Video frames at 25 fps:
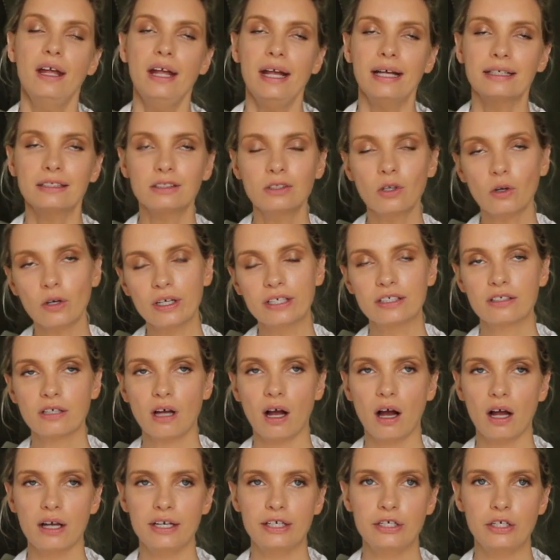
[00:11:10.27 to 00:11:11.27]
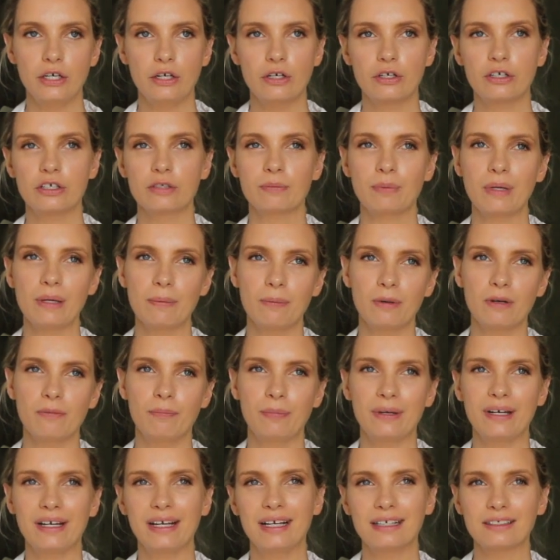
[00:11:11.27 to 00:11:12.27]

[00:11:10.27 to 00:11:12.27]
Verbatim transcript: It's not entirely new because people have been.